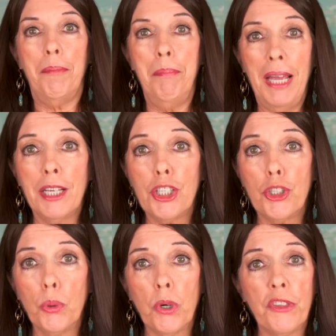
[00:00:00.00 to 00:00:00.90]
Make
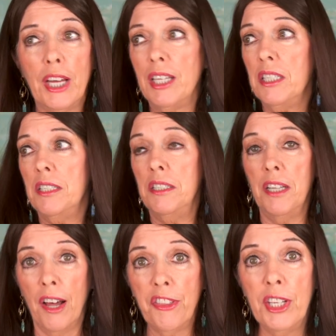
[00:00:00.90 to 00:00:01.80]
sure that
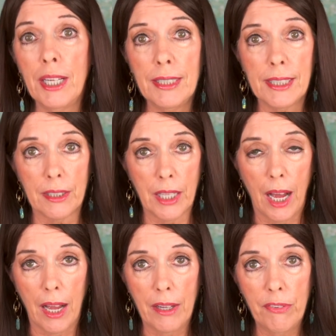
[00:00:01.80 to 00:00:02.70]
nothing is
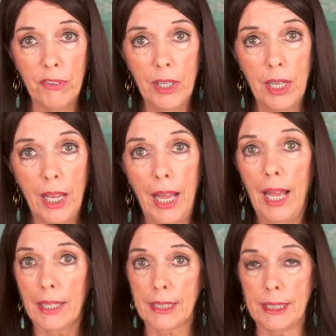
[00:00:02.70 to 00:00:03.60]
alive
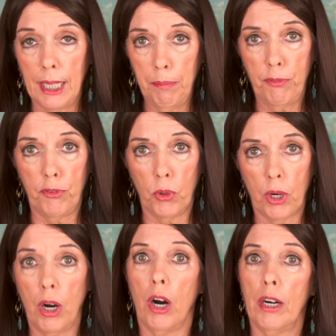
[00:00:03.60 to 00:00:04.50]
except
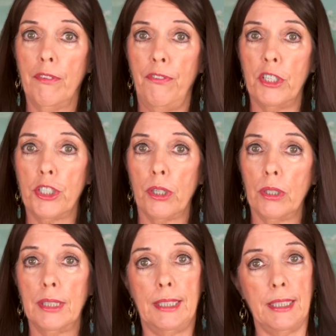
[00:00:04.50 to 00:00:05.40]
for
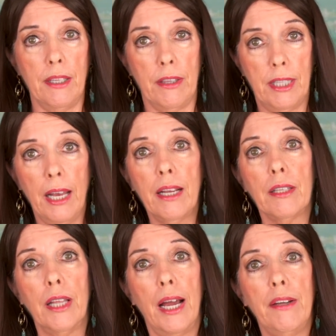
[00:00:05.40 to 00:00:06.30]
artificial synthetic
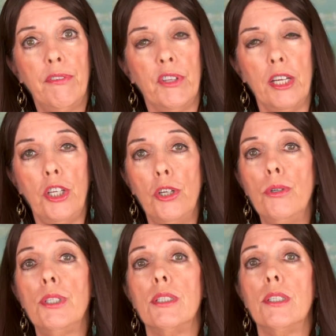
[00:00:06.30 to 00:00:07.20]
life that
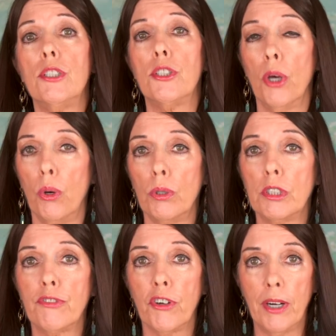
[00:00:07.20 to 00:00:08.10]
uses
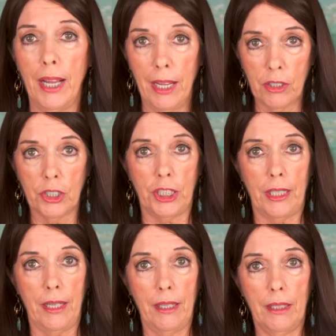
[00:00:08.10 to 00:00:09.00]
souls for
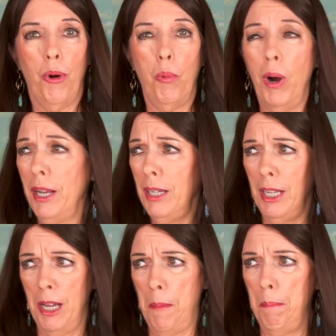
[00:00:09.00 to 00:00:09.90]
energy. What
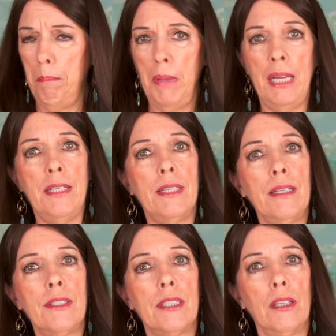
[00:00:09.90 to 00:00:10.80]
an
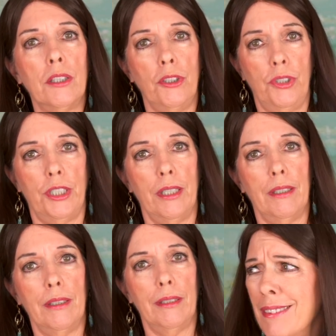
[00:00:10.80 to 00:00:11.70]
amazing
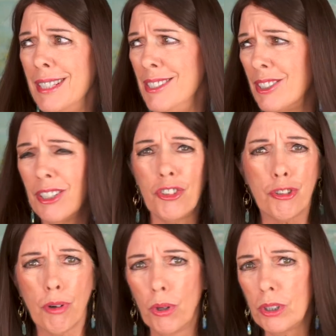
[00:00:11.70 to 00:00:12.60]
solution. These
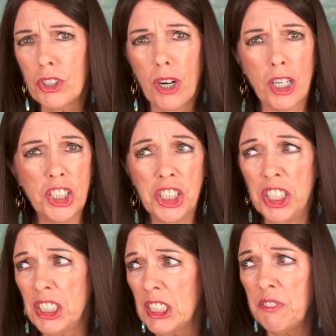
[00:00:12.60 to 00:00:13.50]
controllers are
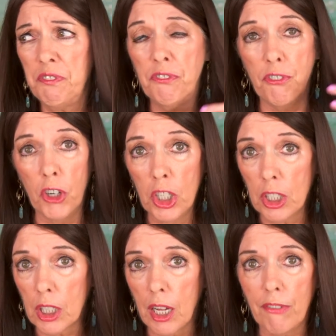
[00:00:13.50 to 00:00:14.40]
just
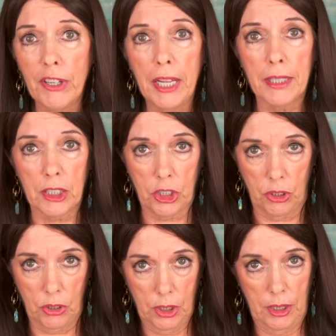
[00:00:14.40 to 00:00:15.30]
full of
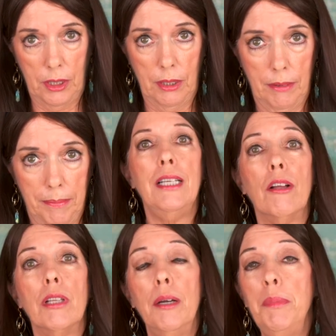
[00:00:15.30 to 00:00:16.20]
answers. Now
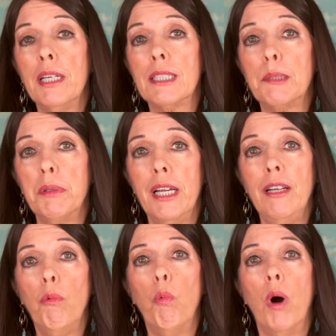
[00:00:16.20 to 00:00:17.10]
let me
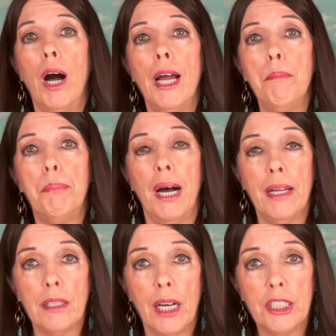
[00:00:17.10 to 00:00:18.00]
explain why
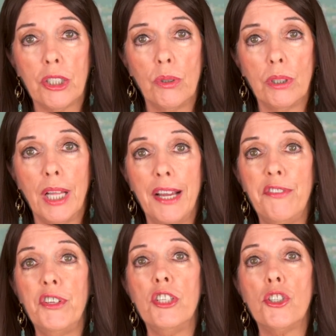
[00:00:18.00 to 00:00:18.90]
biological
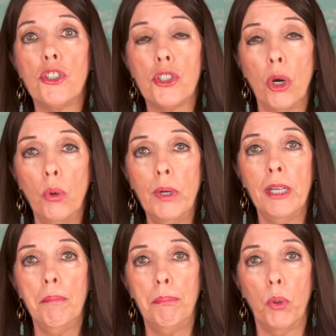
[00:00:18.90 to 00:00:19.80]
life is so
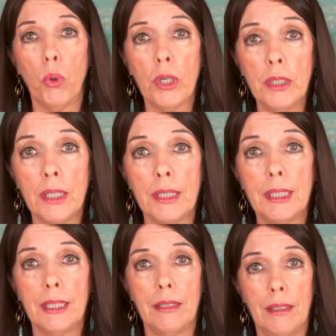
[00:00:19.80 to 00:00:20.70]

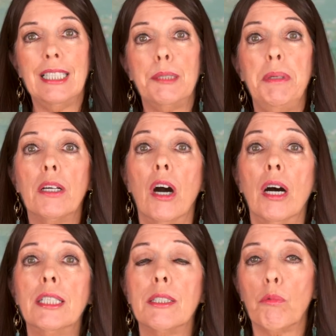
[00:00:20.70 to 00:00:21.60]
important. It's
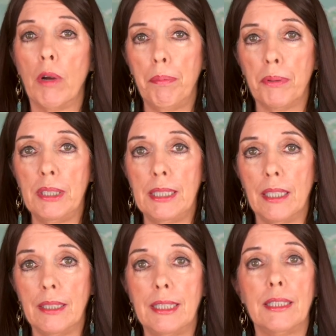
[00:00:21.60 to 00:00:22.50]
because it represents